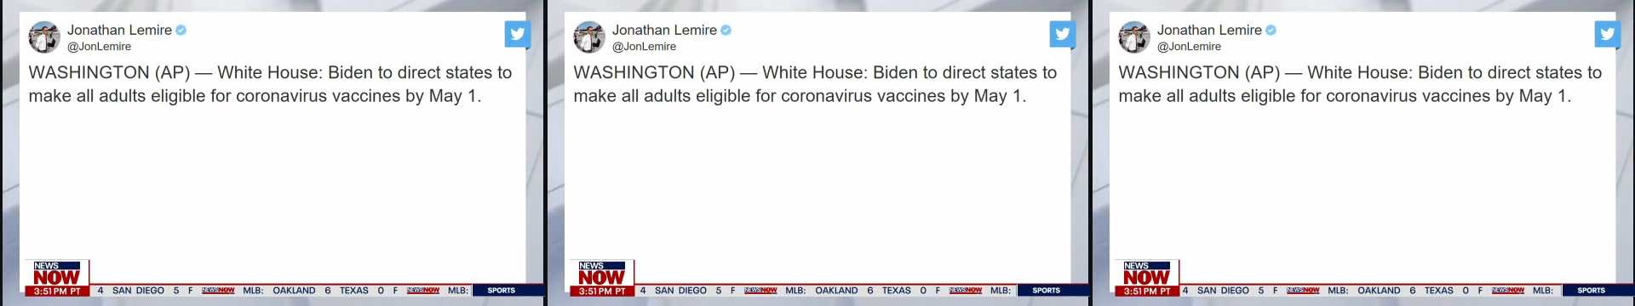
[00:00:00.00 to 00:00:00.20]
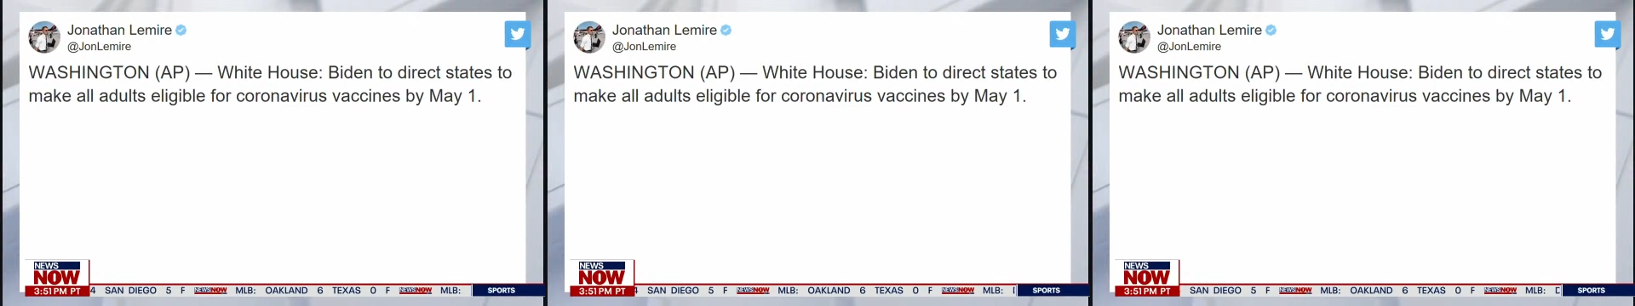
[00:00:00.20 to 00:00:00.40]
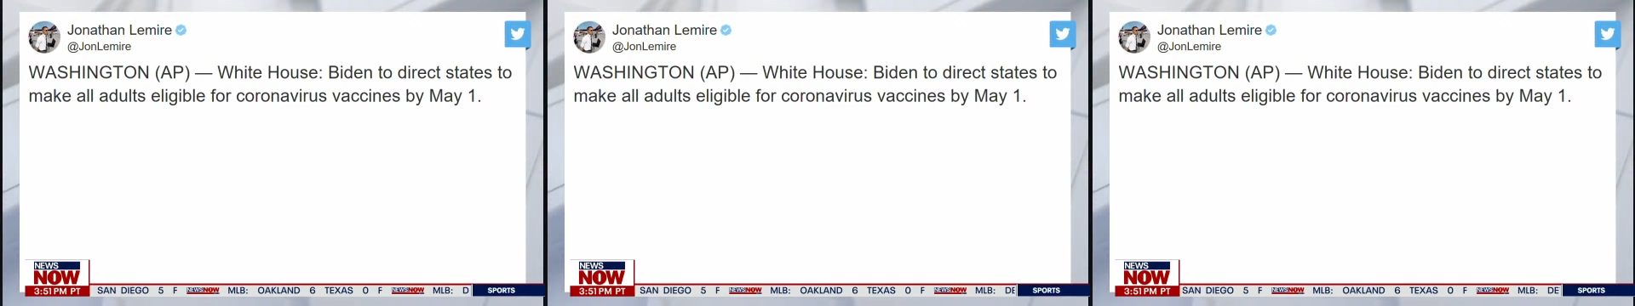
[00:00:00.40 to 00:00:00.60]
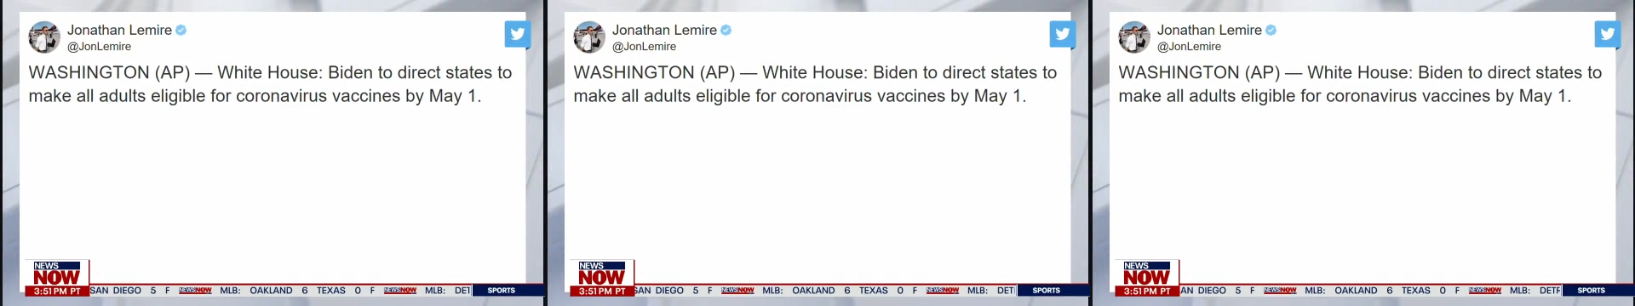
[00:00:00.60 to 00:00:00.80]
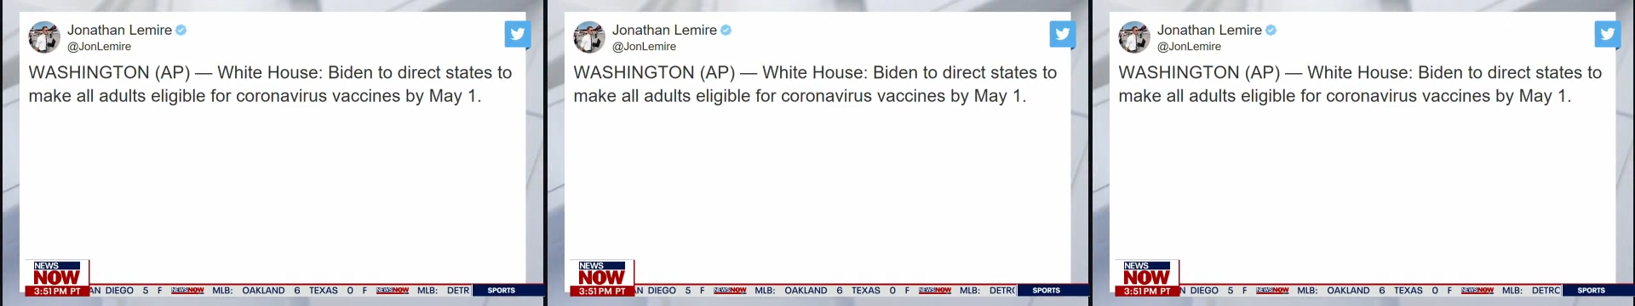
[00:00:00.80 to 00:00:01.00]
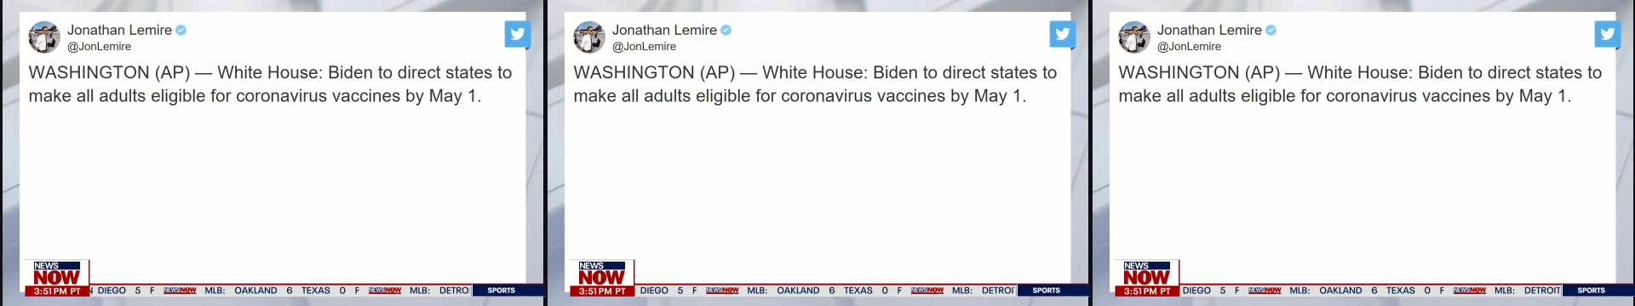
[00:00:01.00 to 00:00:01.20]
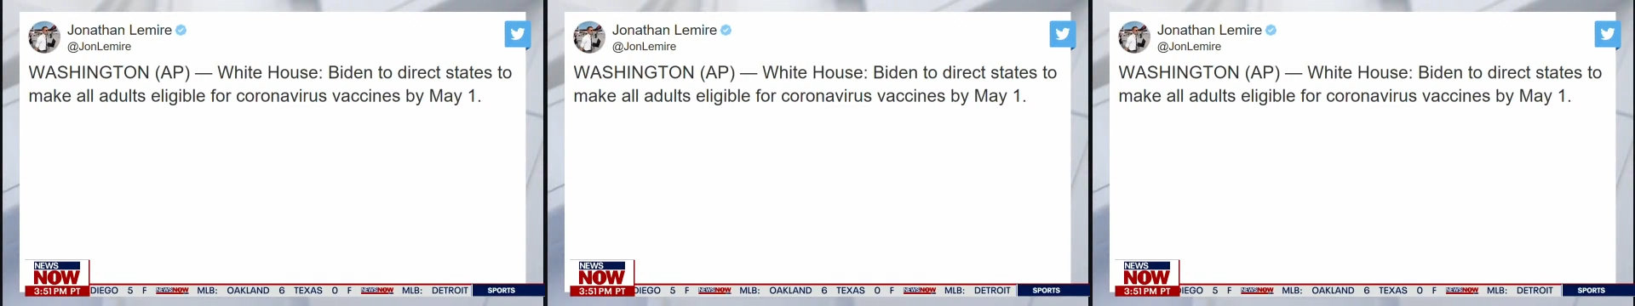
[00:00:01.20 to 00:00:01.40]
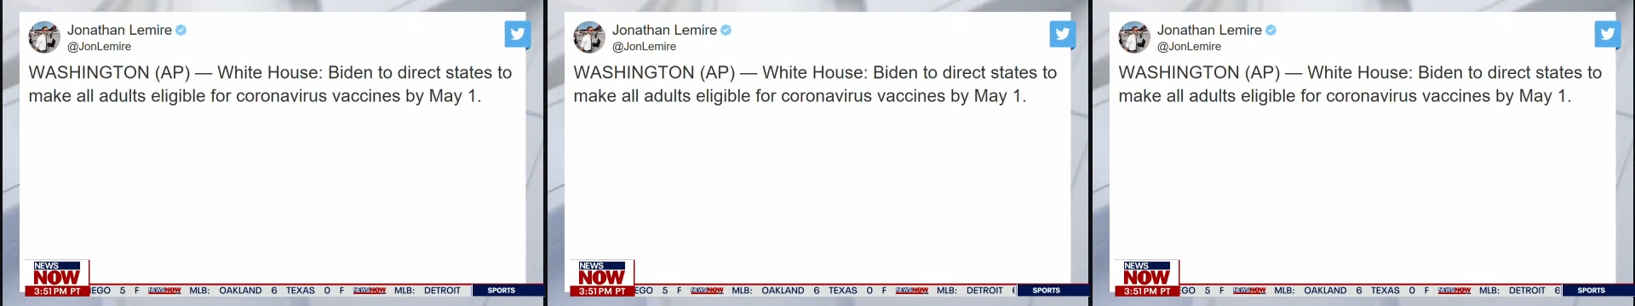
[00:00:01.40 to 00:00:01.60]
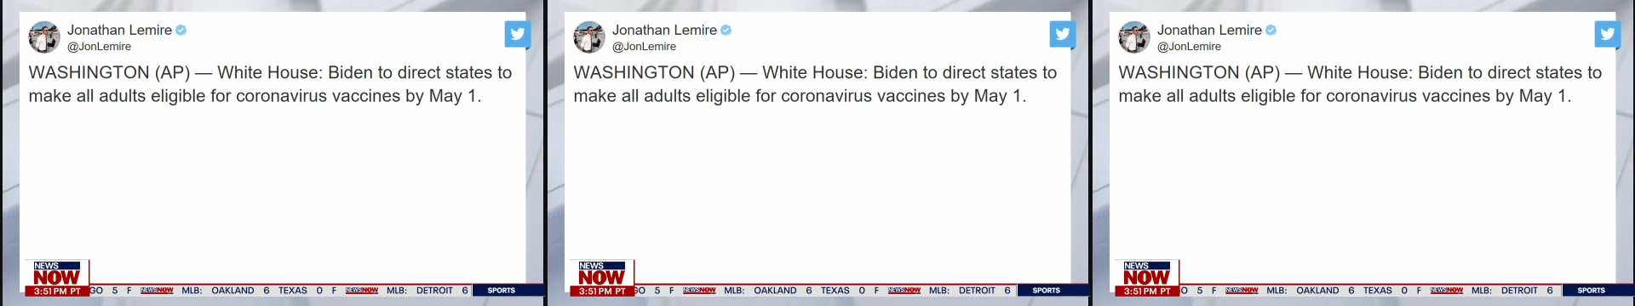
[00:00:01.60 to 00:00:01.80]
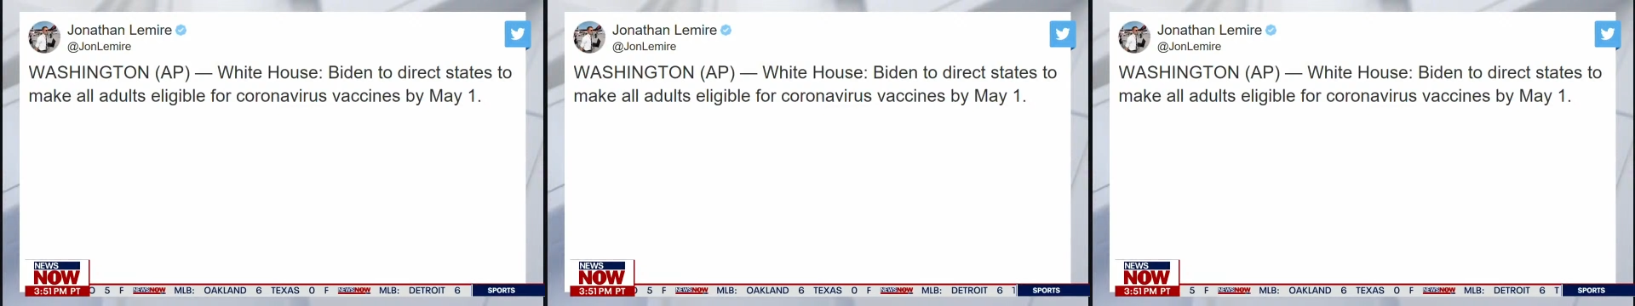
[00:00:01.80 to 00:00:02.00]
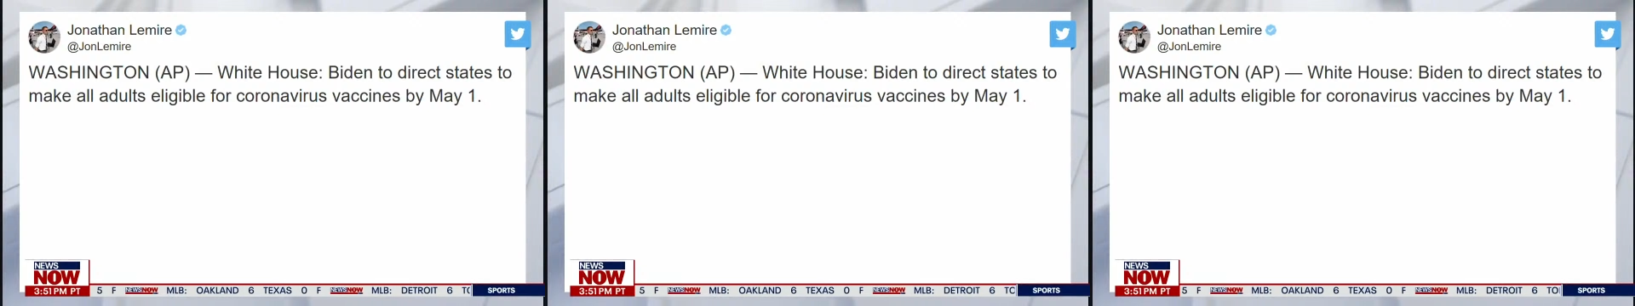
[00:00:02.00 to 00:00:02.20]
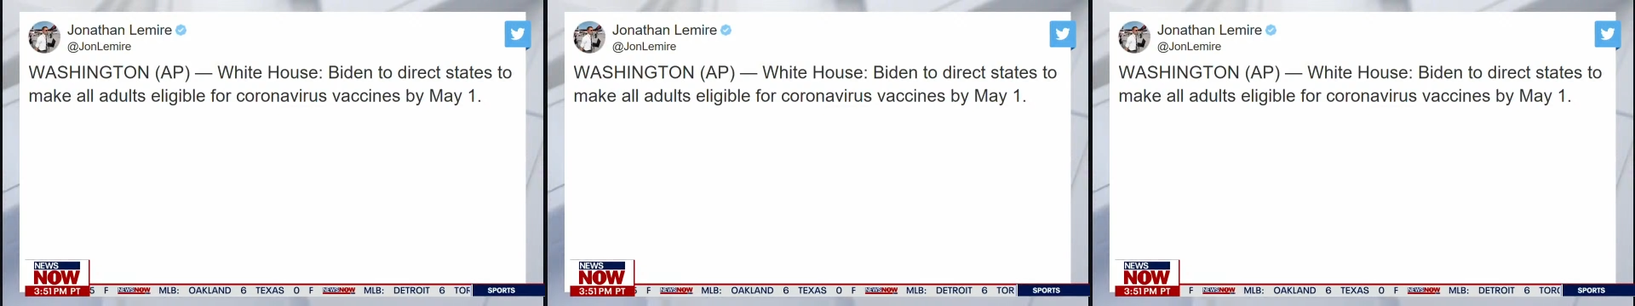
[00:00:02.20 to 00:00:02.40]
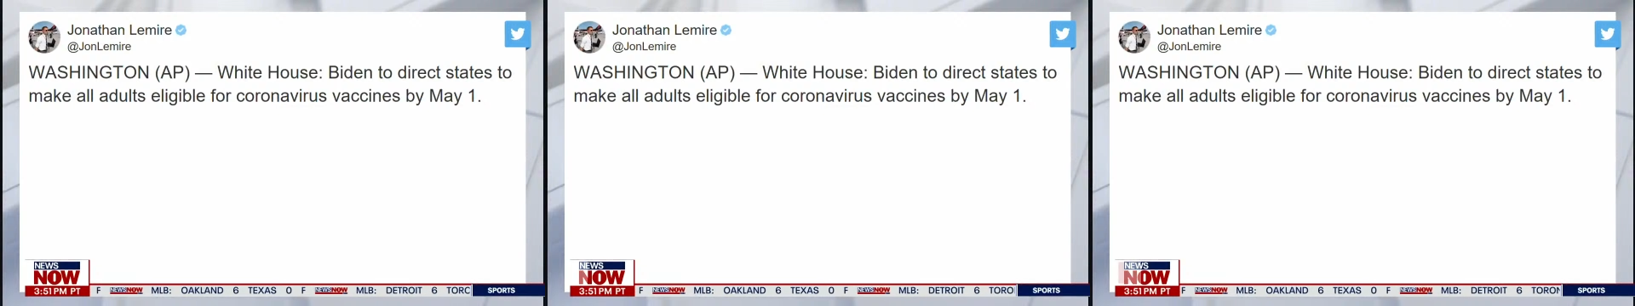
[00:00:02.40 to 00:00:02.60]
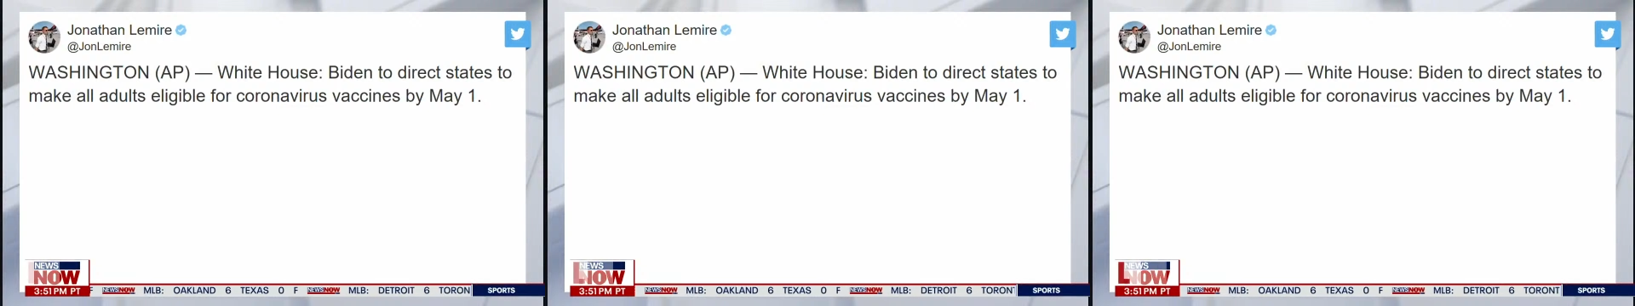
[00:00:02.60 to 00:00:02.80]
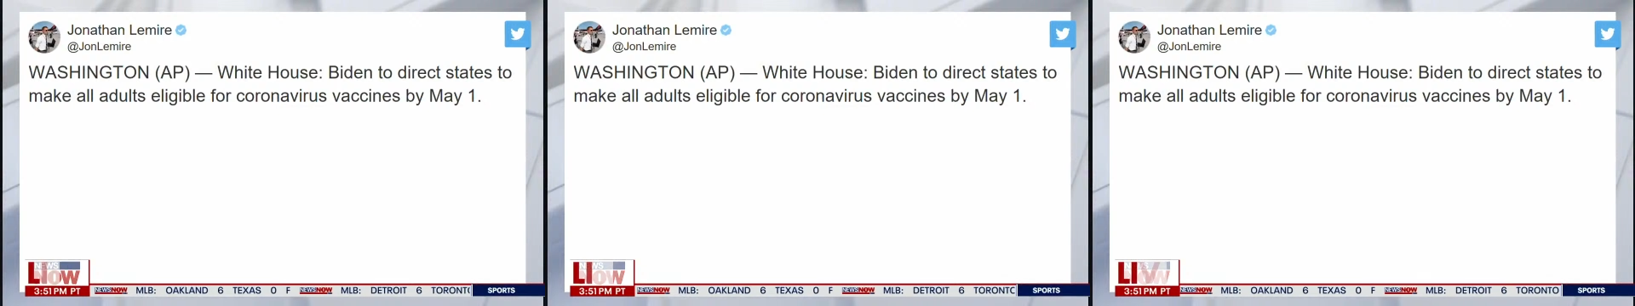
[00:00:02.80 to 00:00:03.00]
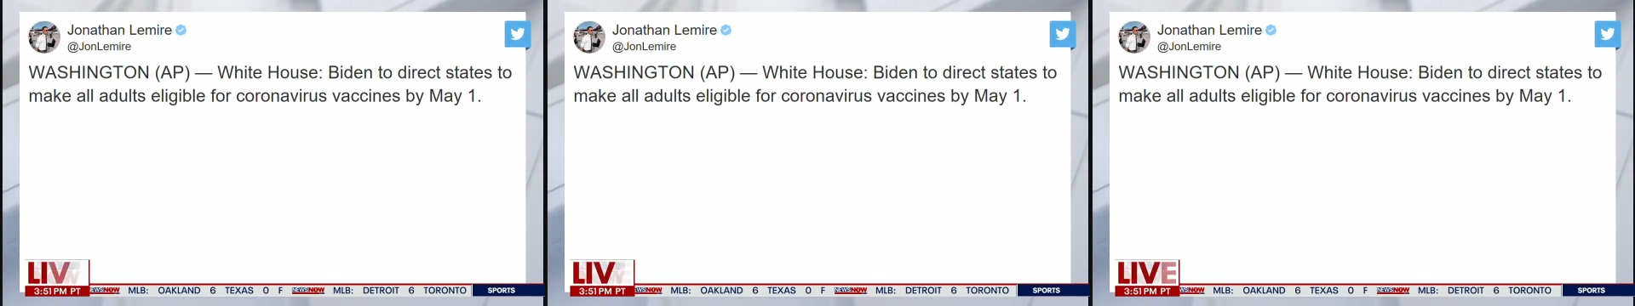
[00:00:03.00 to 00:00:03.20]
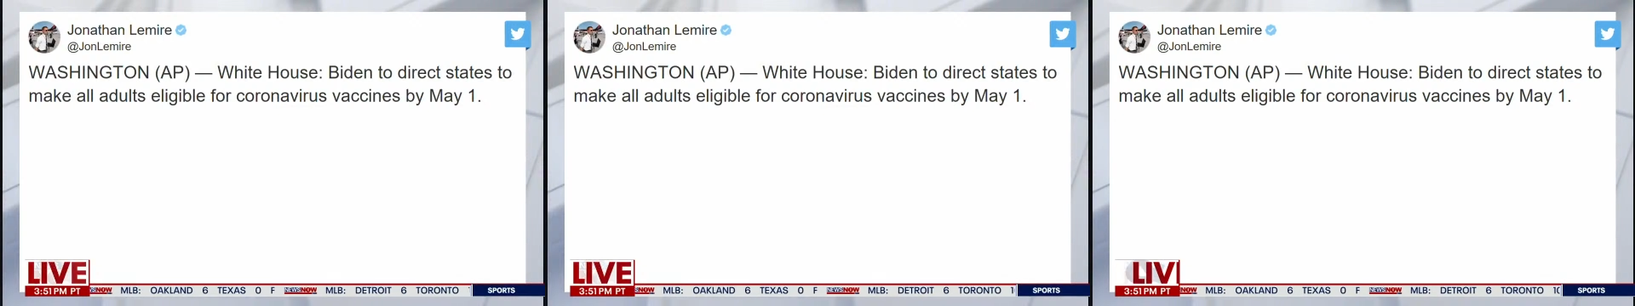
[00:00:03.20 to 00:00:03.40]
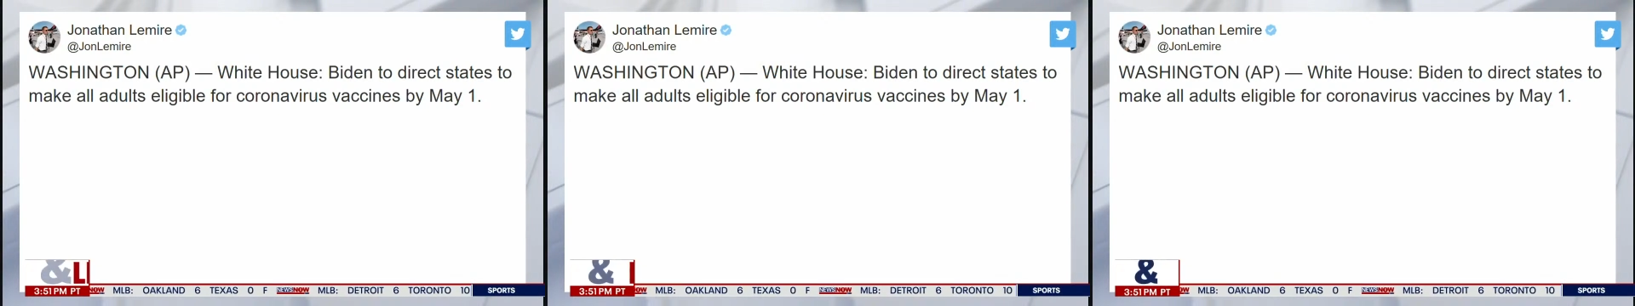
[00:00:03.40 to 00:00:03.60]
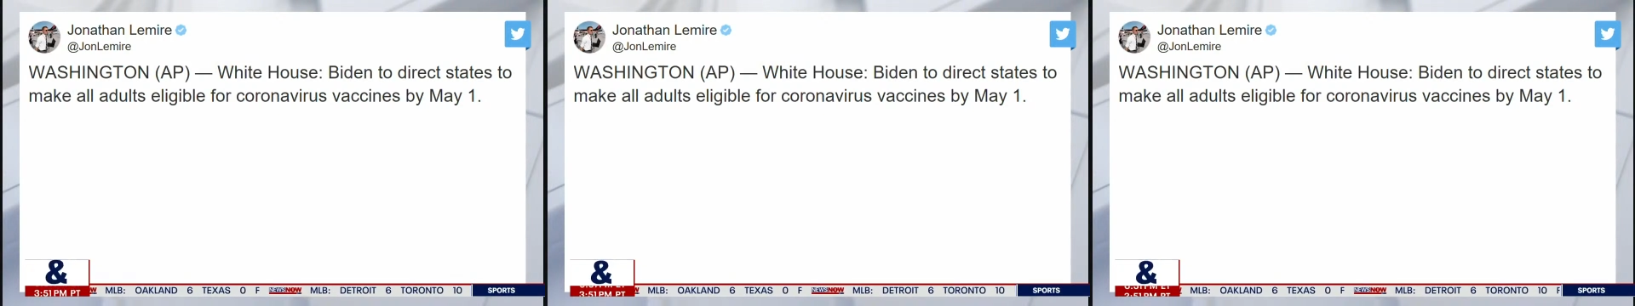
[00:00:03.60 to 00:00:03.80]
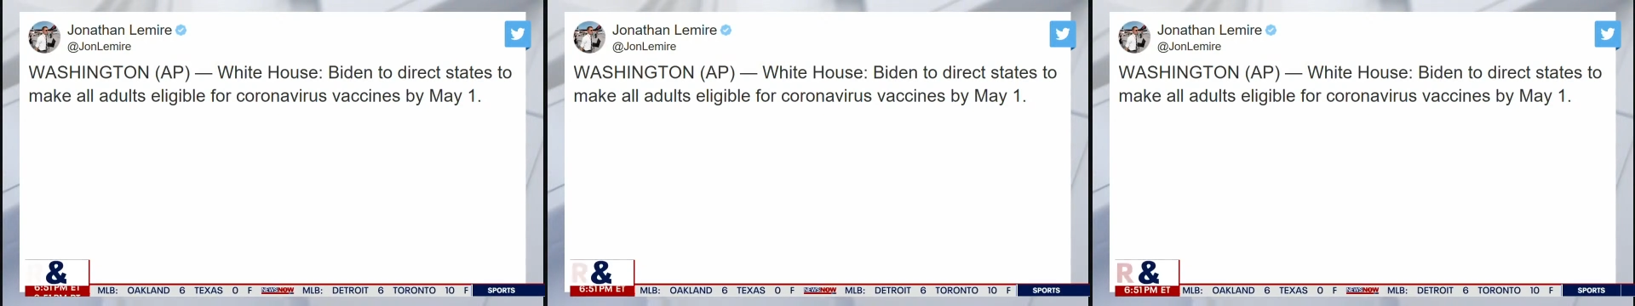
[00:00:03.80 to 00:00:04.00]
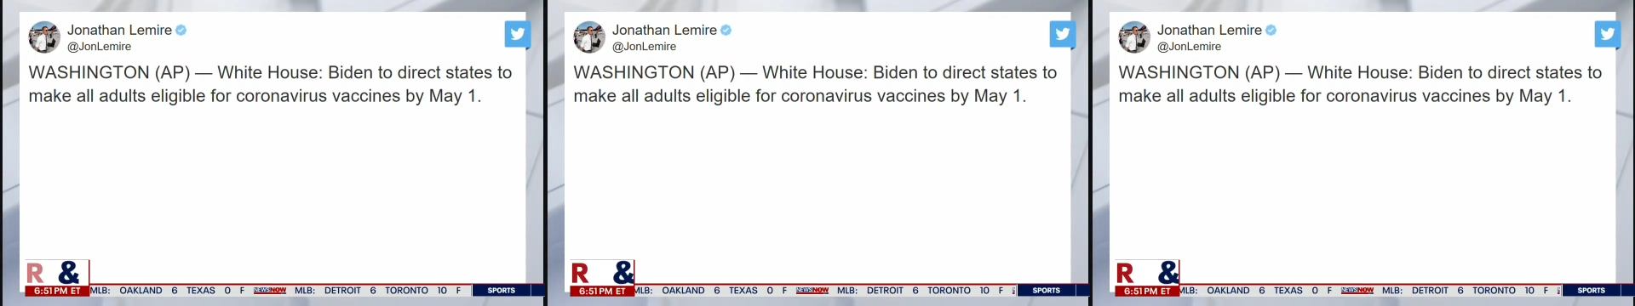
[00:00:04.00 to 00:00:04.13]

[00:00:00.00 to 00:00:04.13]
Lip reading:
(no speaker visible)